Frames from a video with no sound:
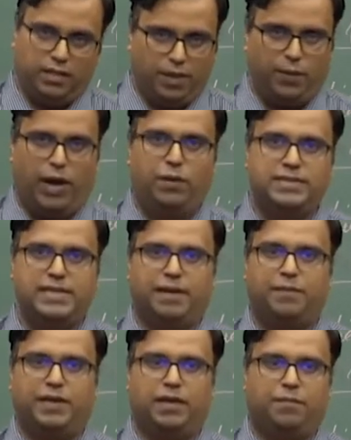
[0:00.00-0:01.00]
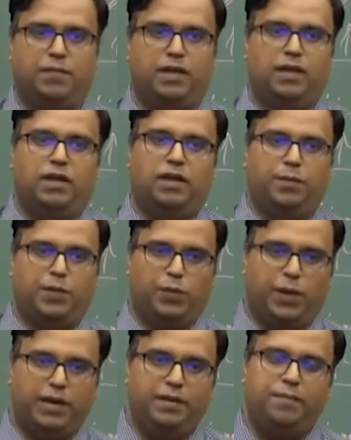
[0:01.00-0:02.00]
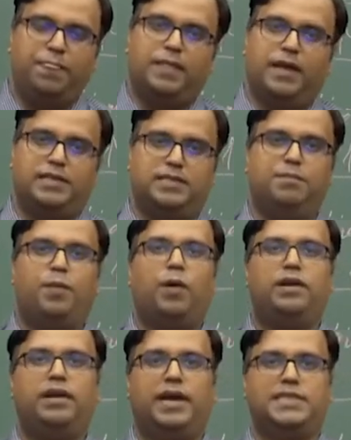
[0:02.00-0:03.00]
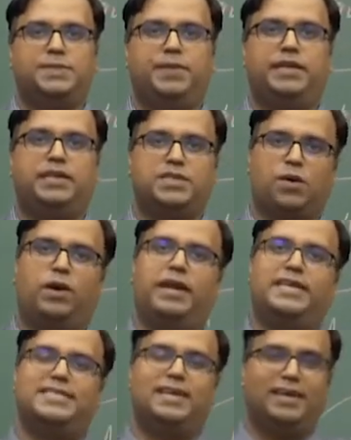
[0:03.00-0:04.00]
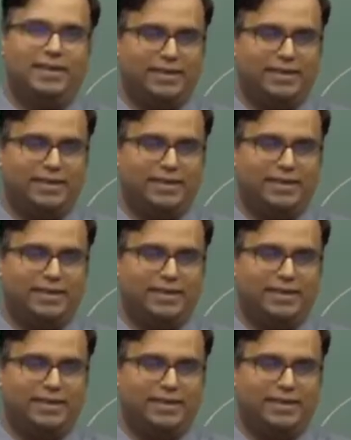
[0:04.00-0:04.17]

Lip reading: Now, how does that become? Number one is an important aspect is called as